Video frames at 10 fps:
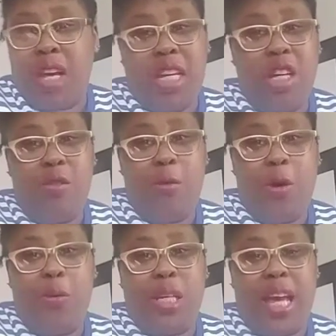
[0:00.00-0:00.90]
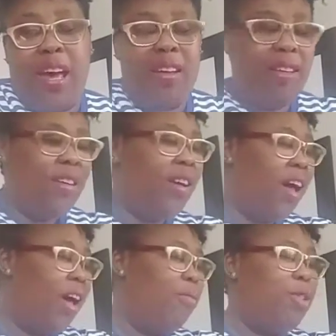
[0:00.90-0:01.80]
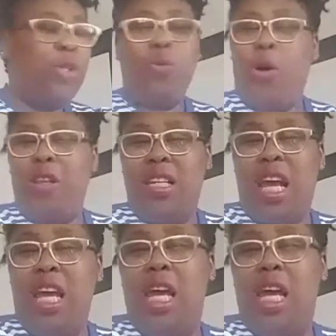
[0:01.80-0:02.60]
Ain't nothing wrong with that. So the word of the day,